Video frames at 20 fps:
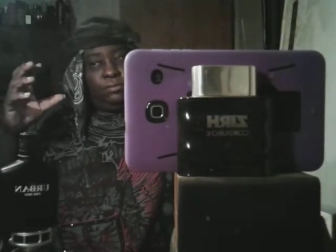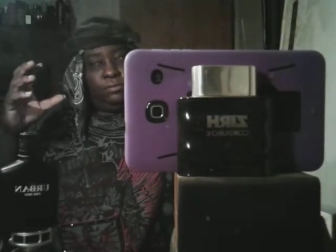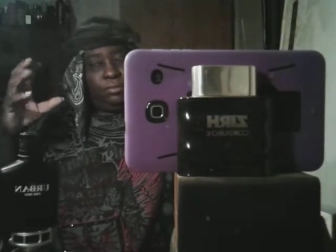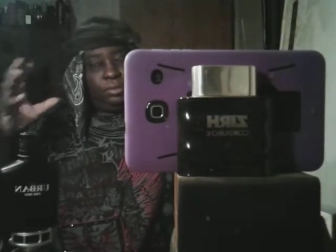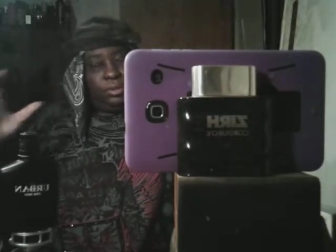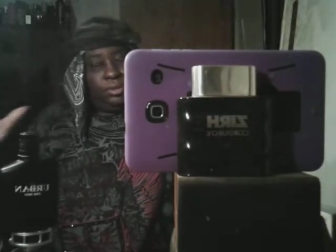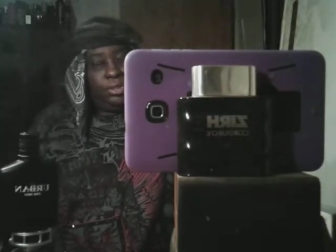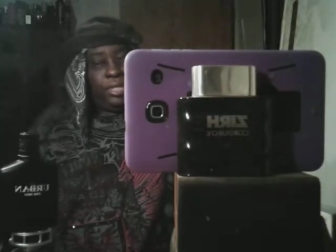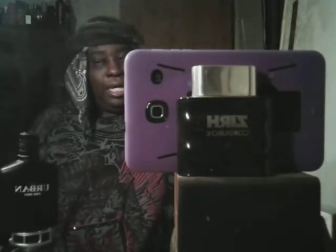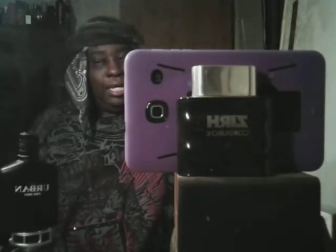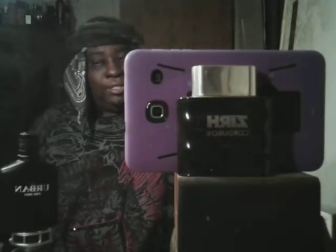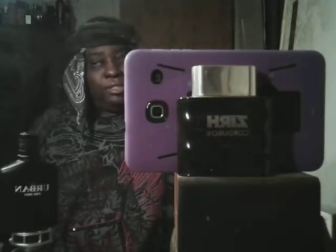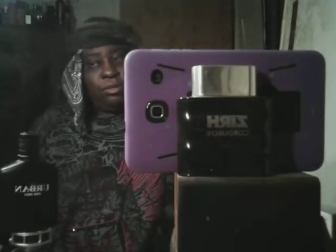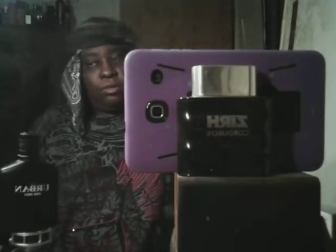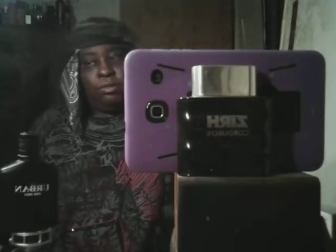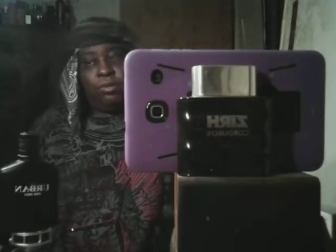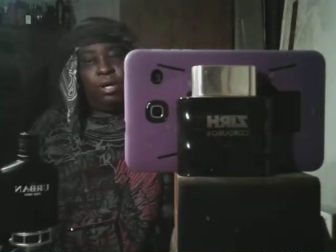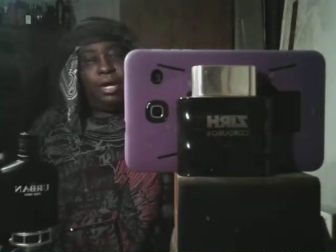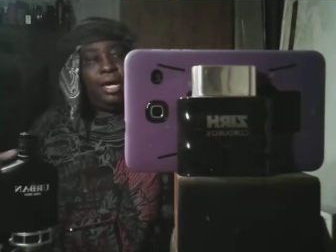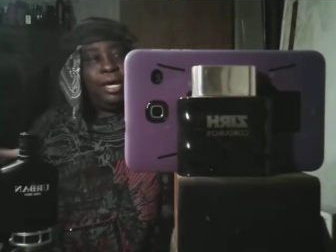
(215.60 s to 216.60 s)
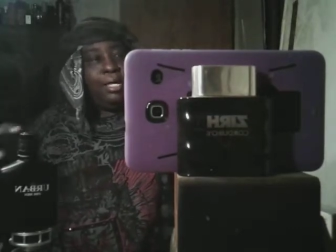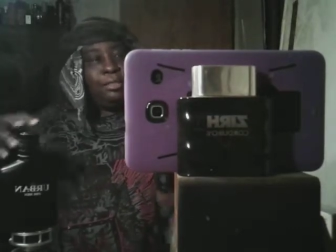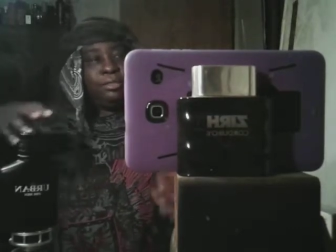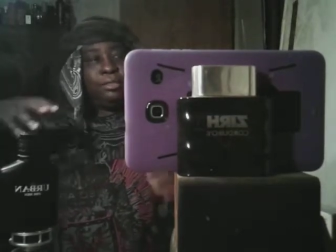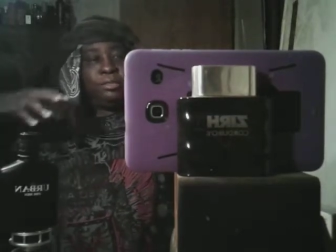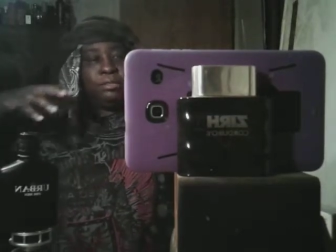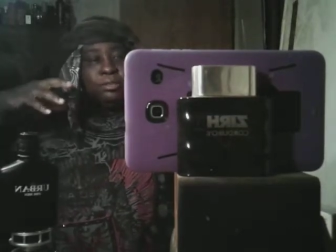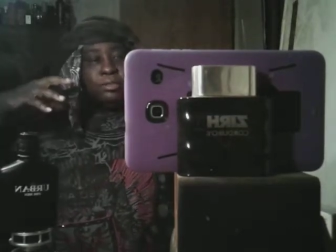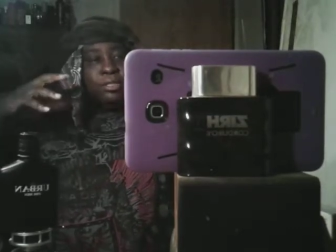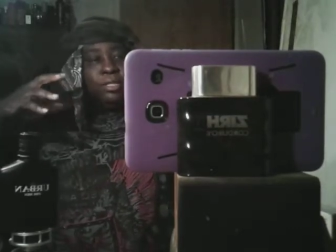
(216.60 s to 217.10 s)
projection
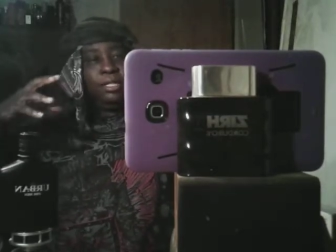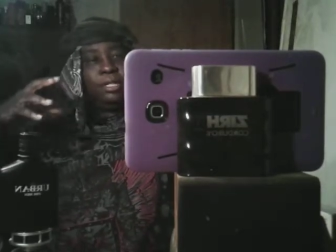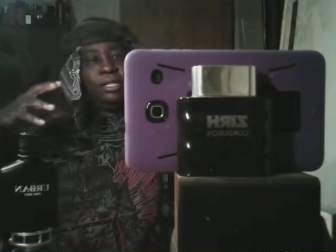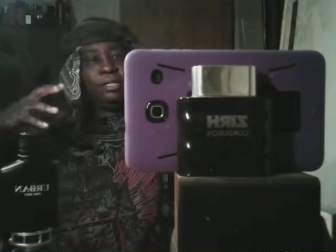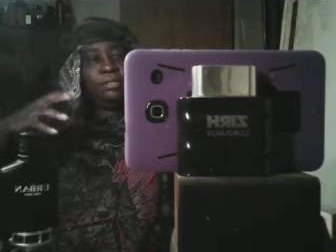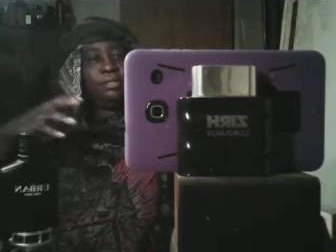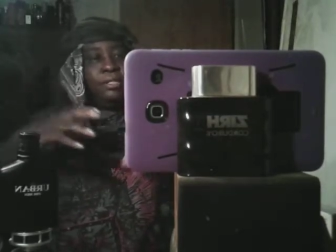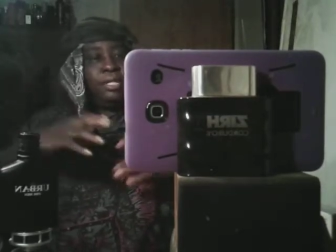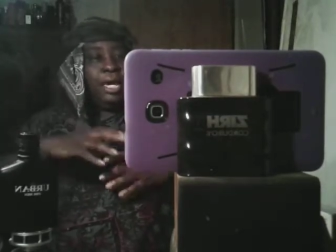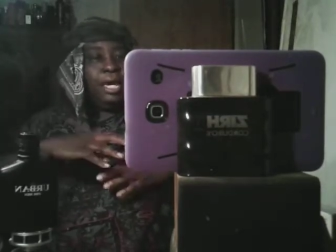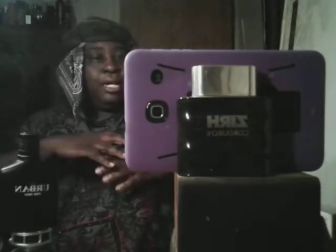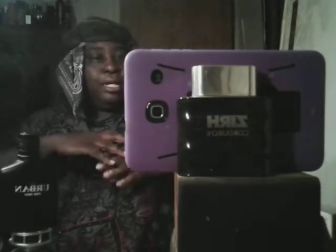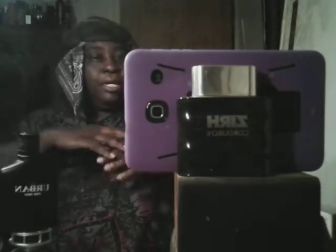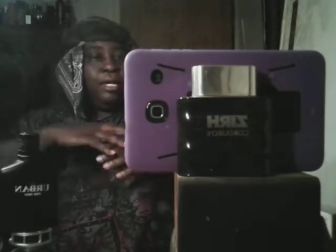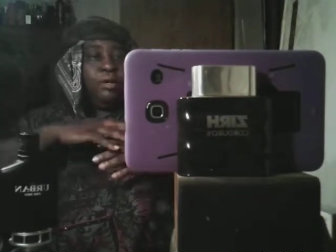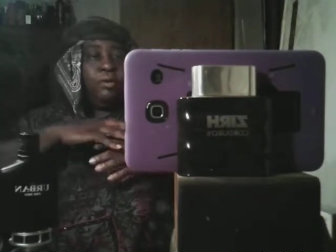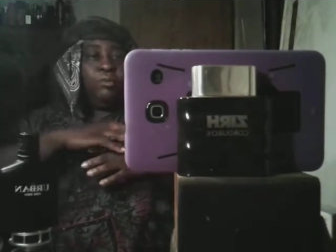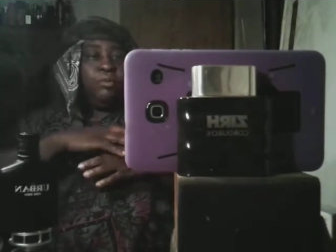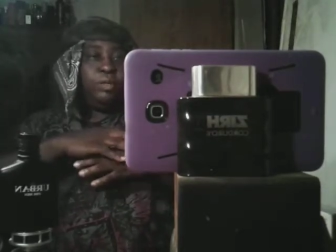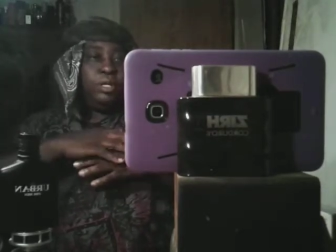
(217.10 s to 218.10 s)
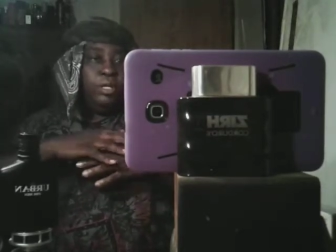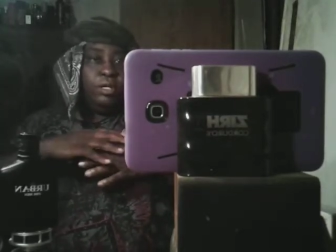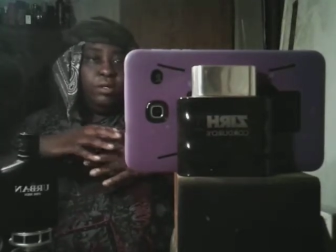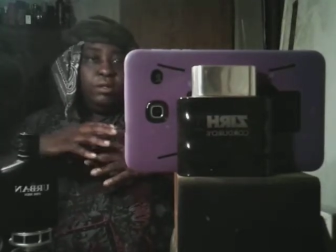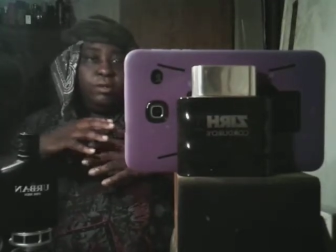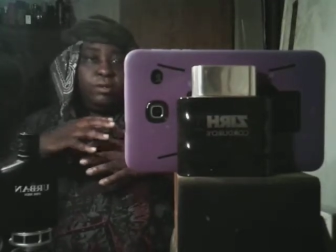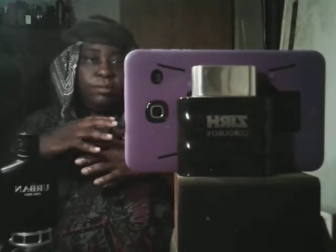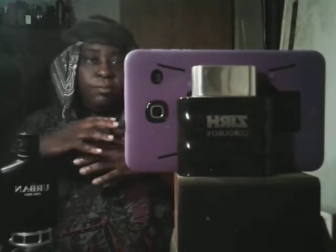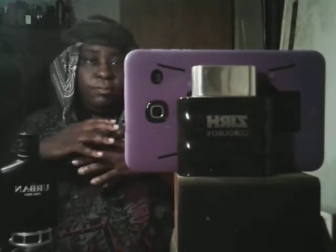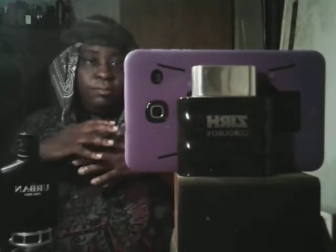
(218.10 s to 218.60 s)
wise, it's not that
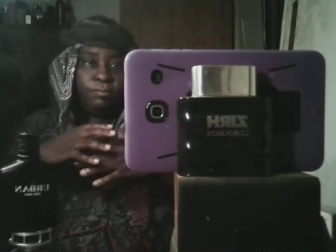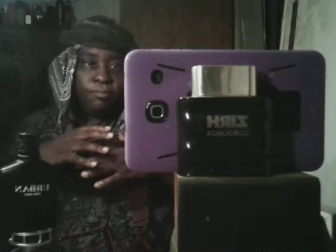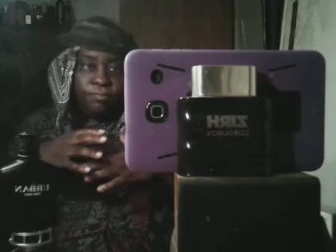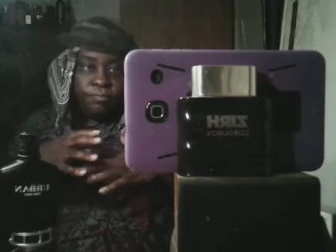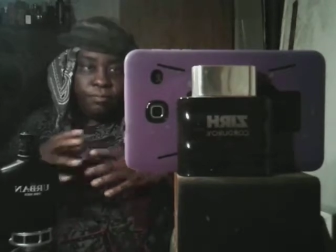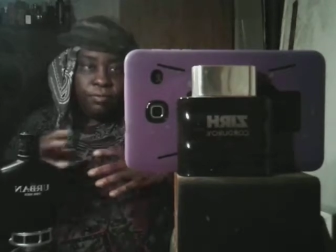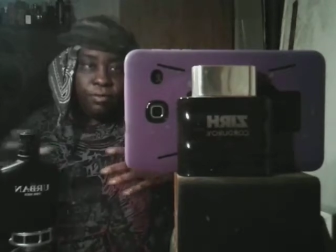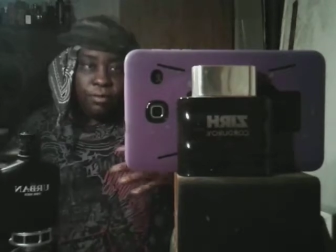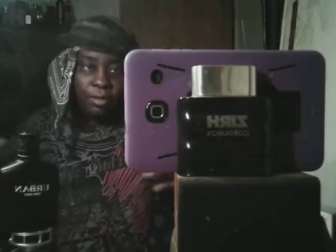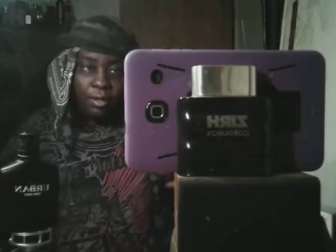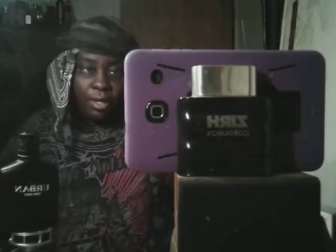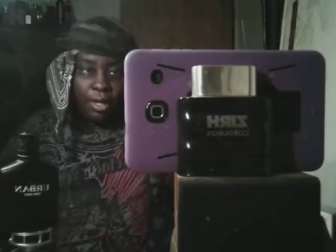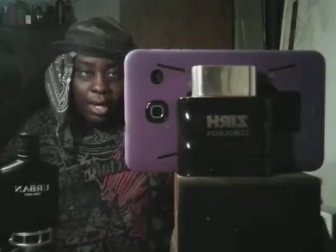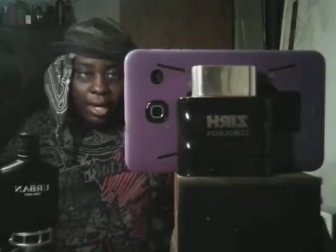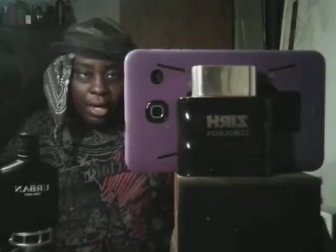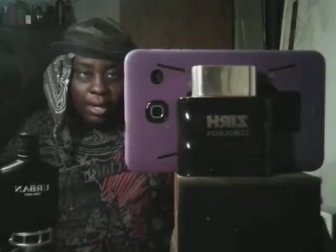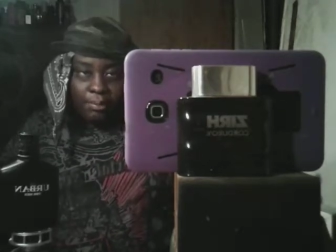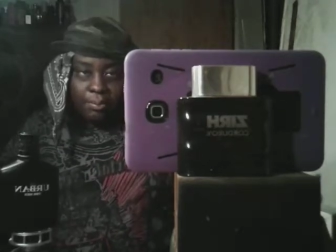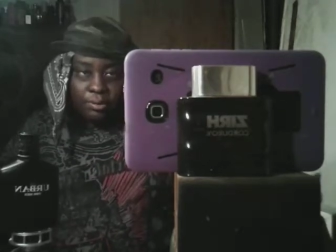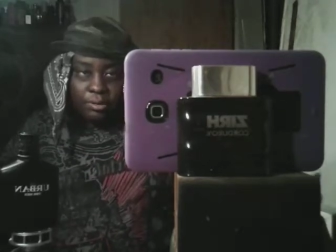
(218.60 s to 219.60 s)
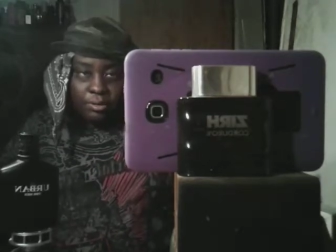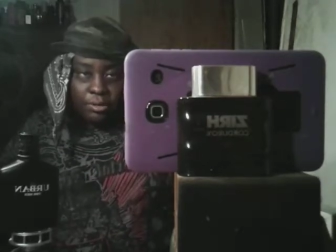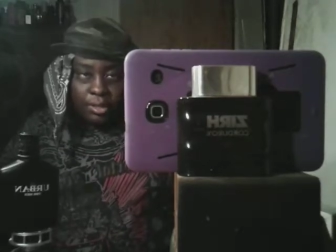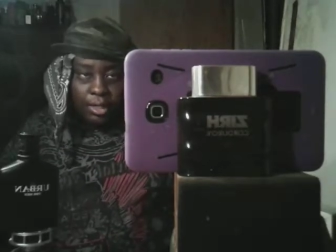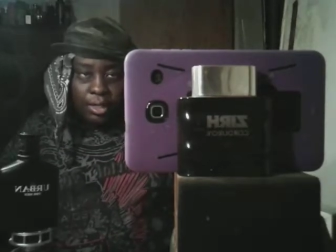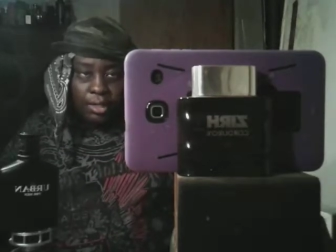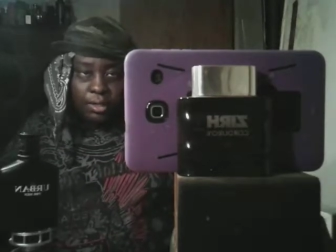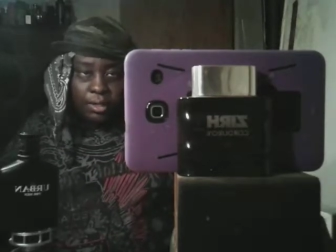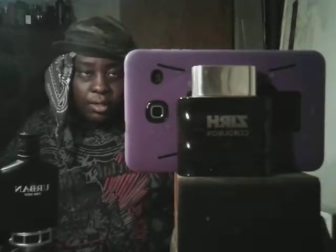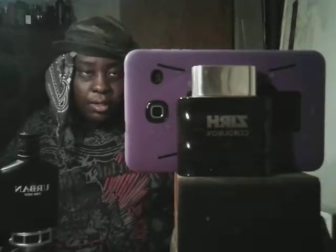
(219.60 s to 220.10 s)
real high
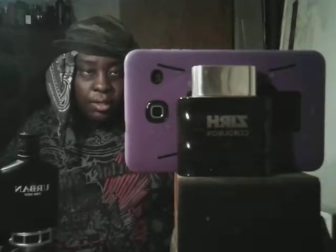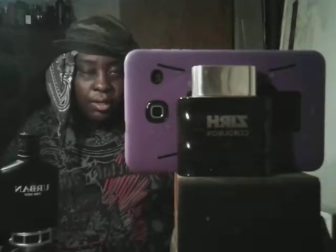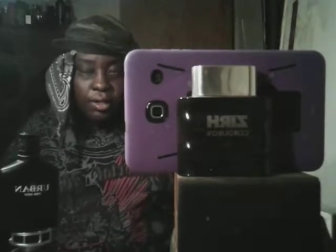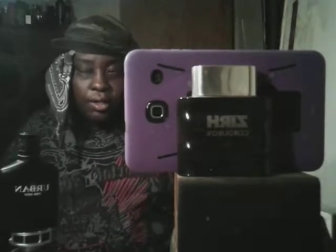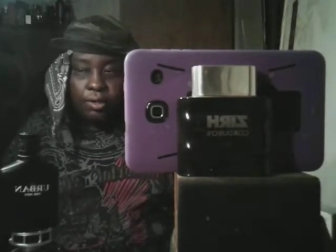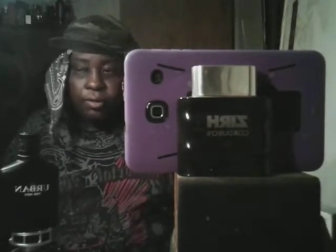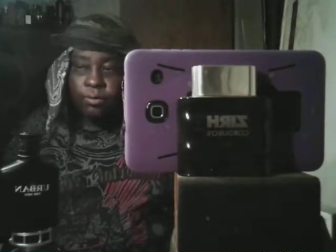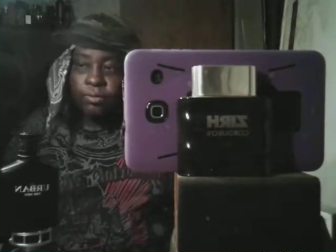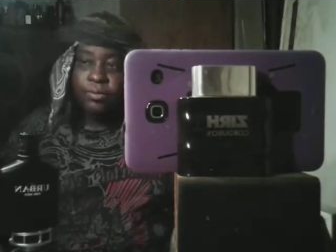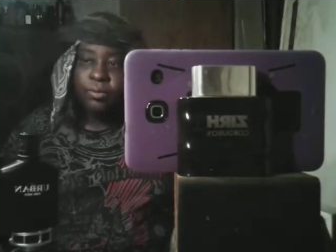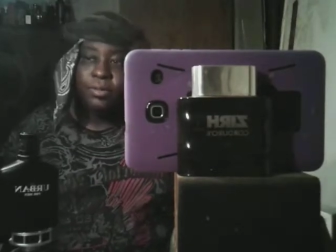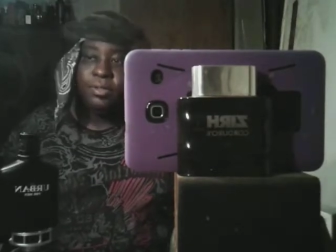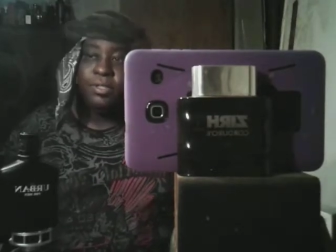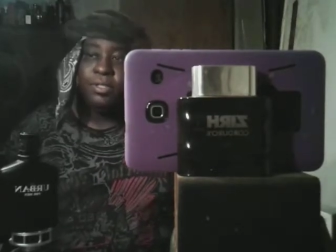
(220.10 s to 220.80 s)
projecting cologne,